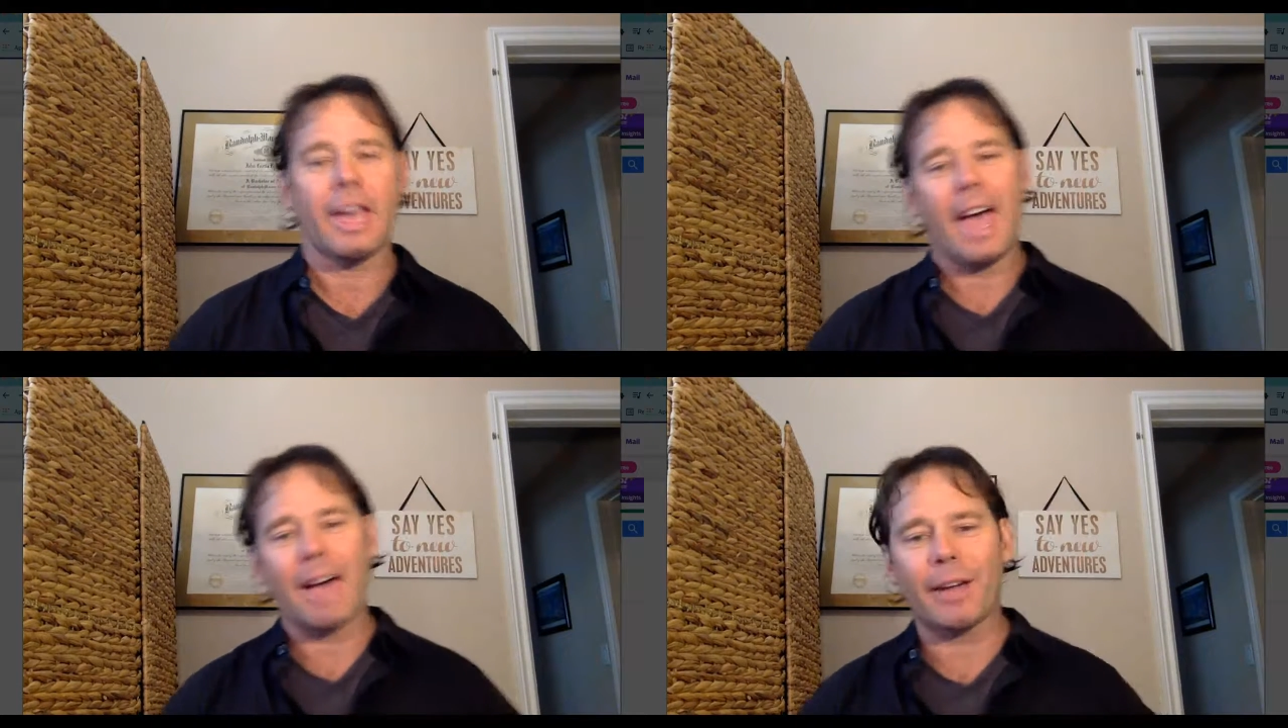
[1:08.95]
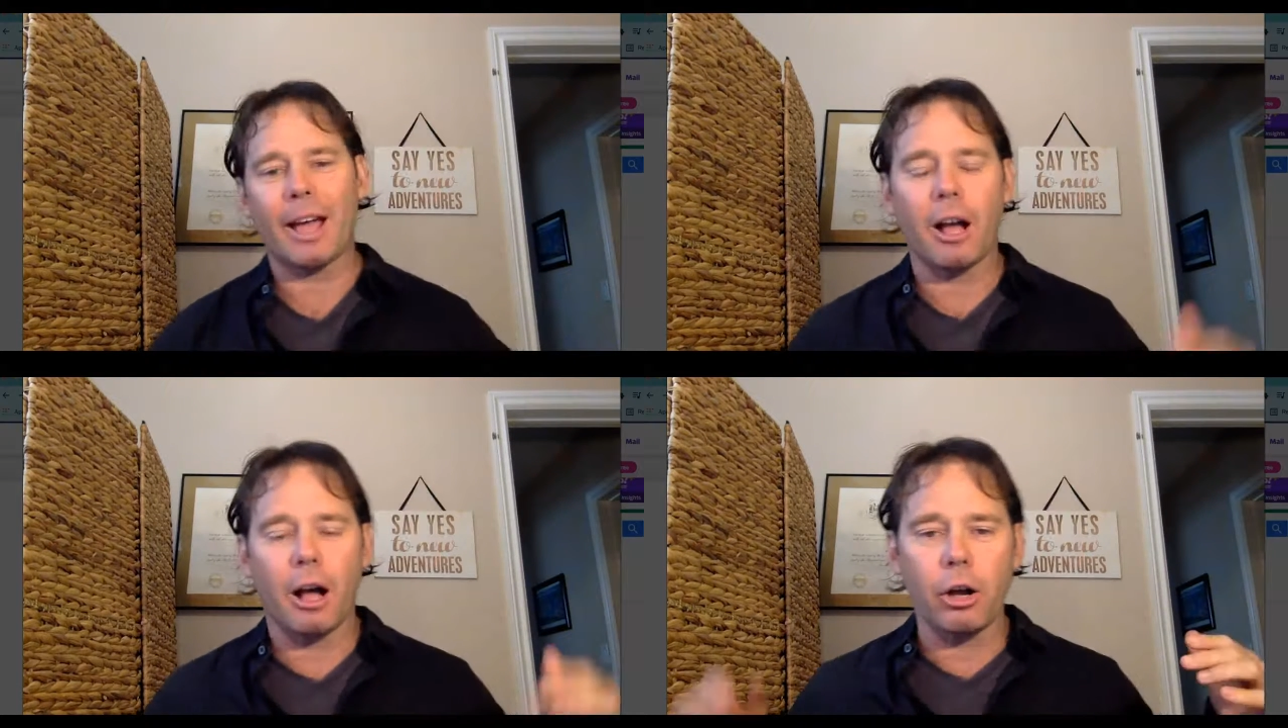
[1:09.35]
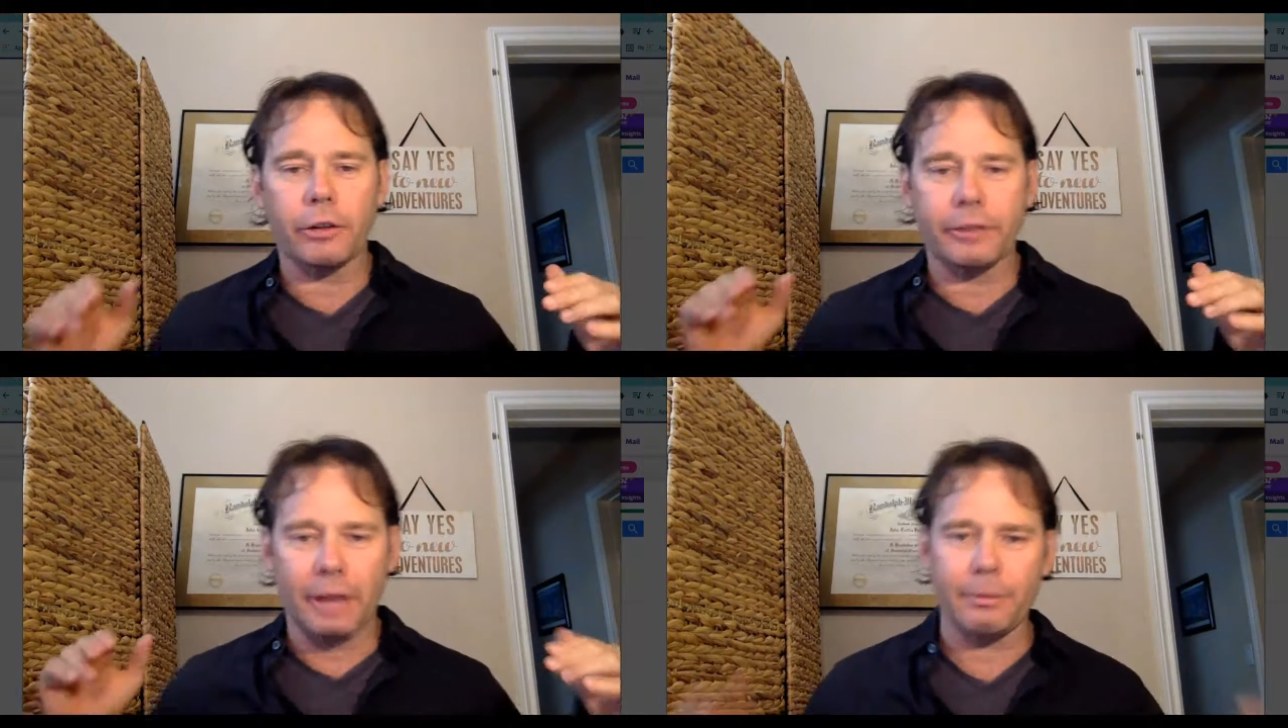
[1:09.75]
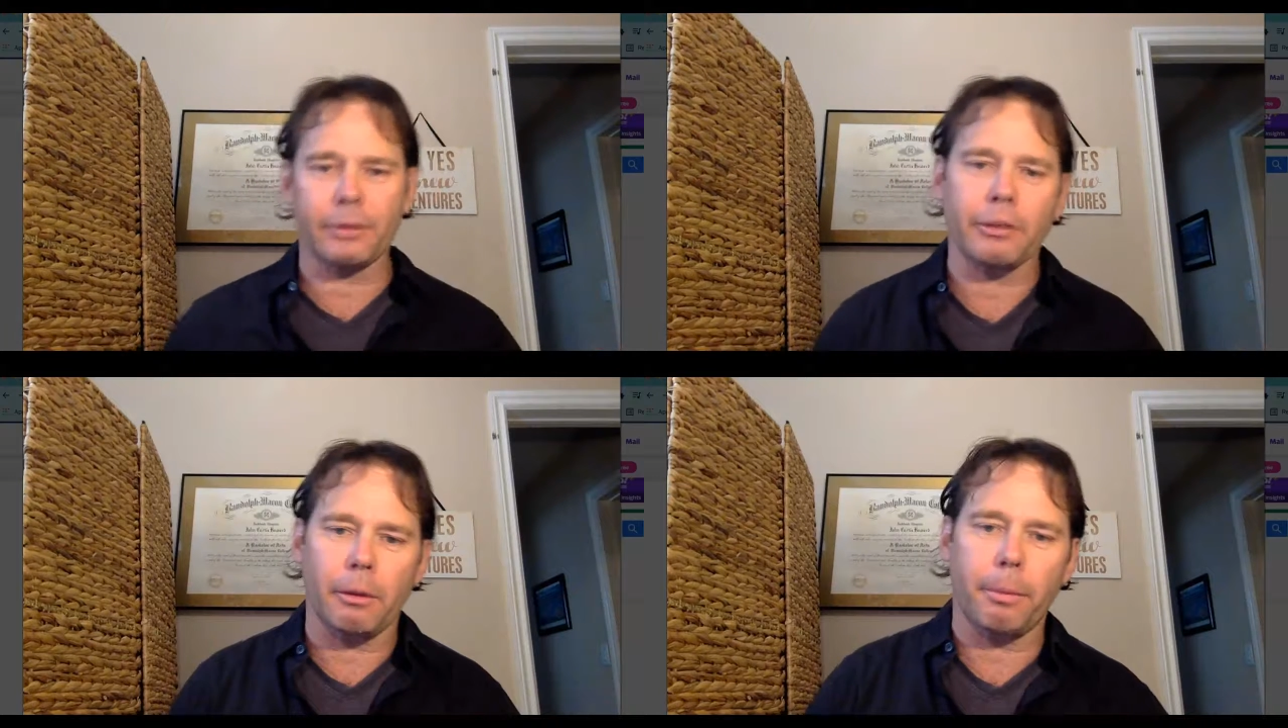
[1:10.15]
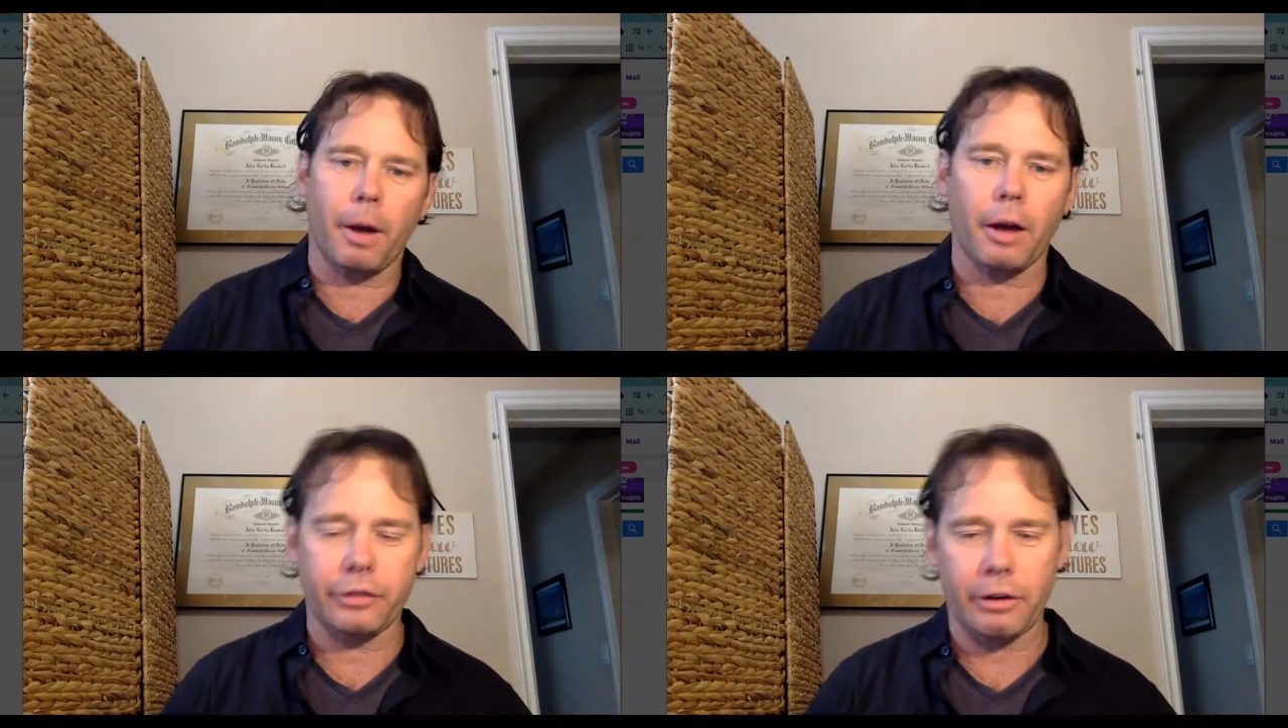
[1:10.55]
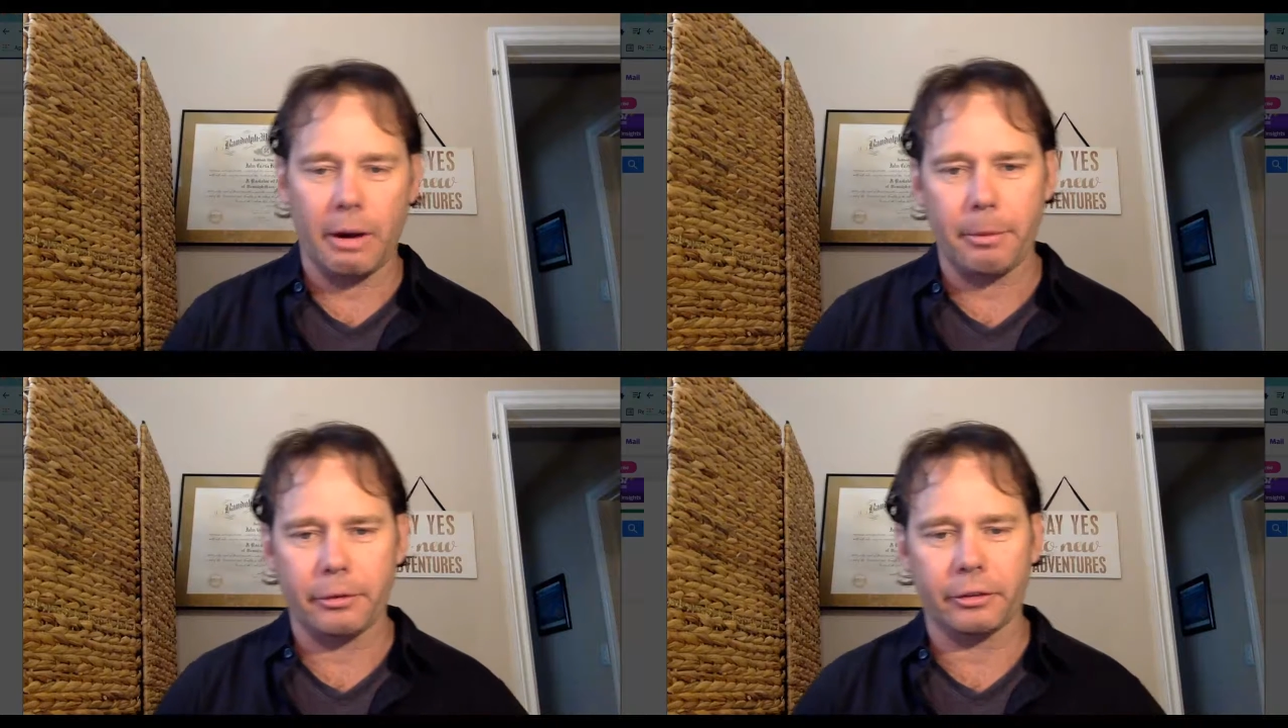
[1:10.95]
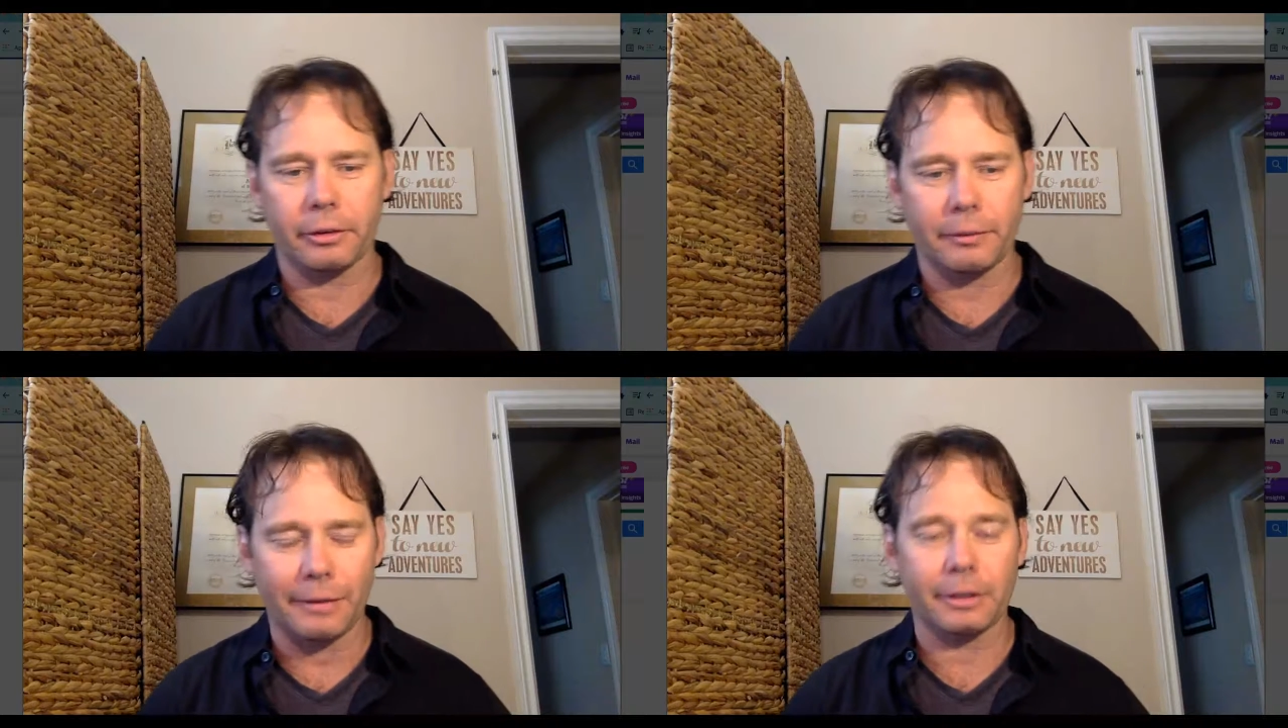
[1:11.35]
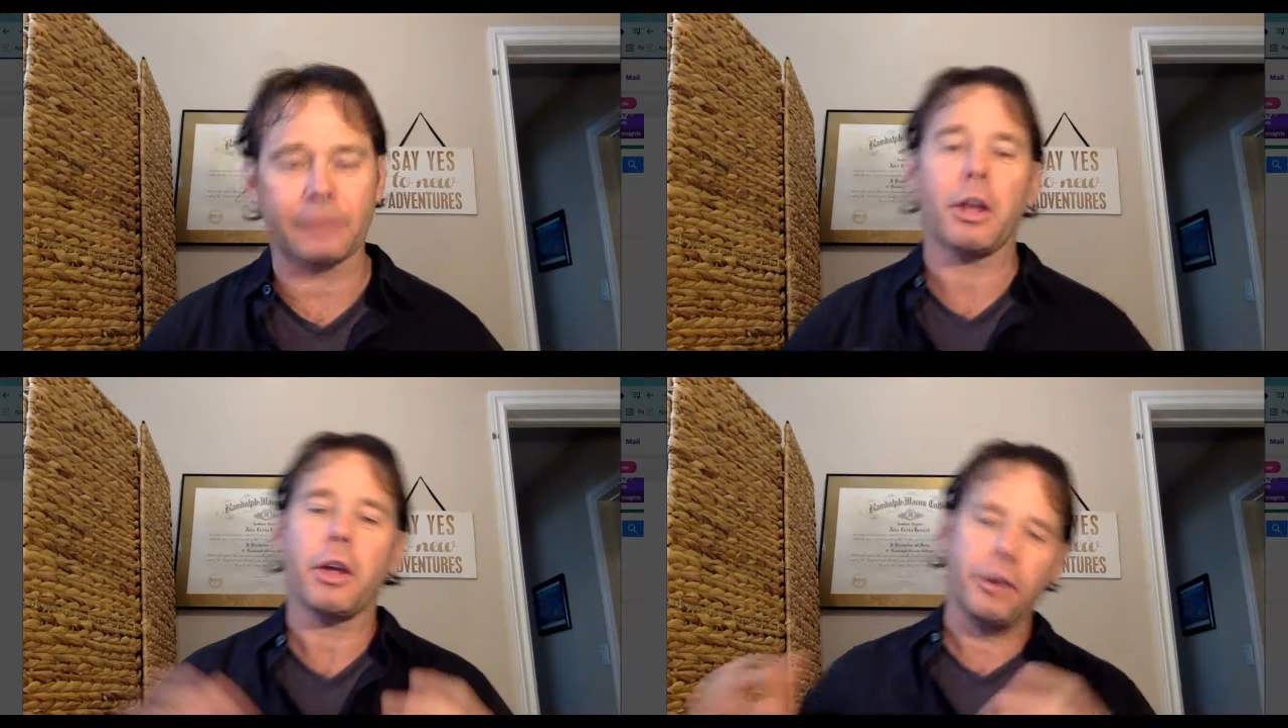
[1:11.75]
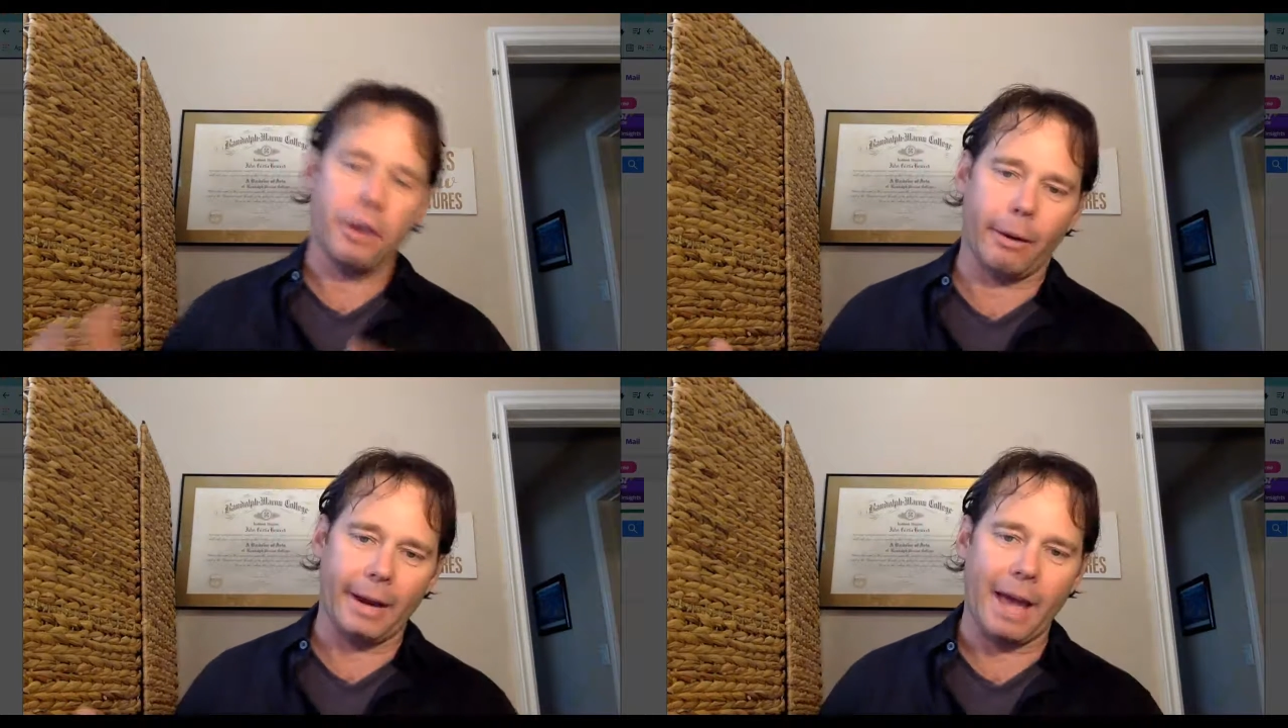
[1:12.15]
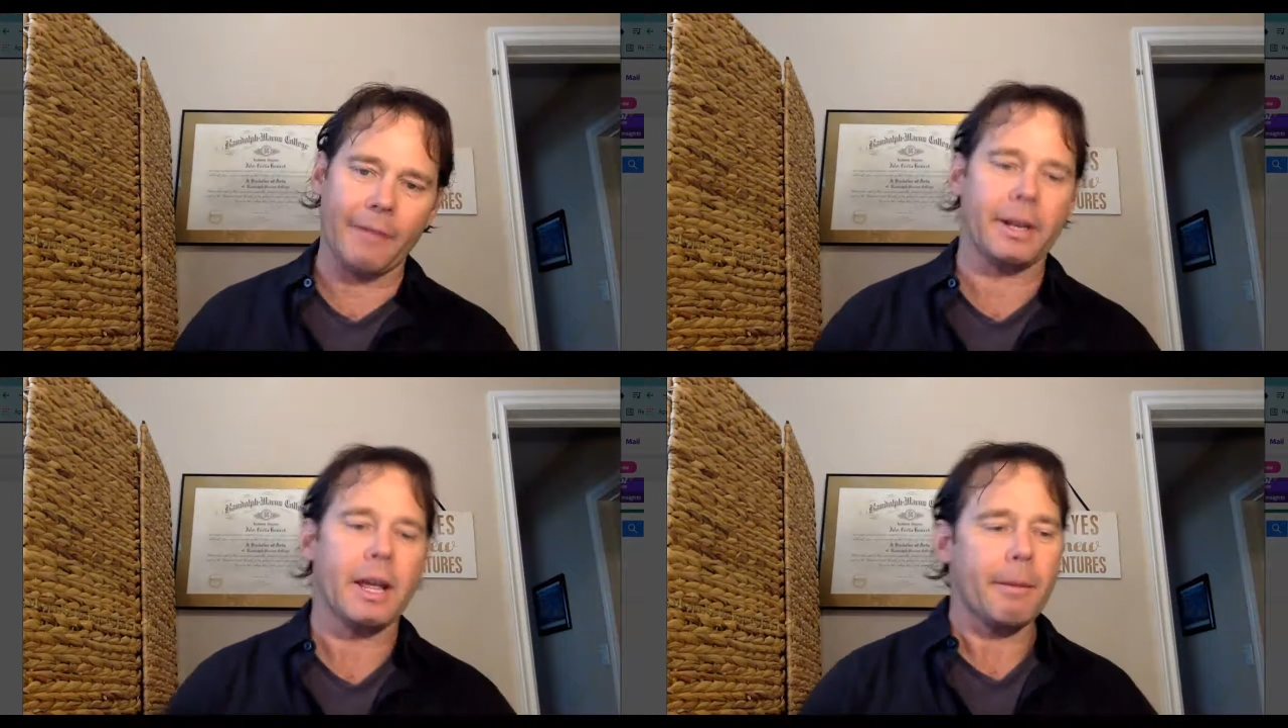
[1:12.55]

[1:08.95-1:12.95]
Have I hung on to every single share I purchased of Netflix? No, I haven't.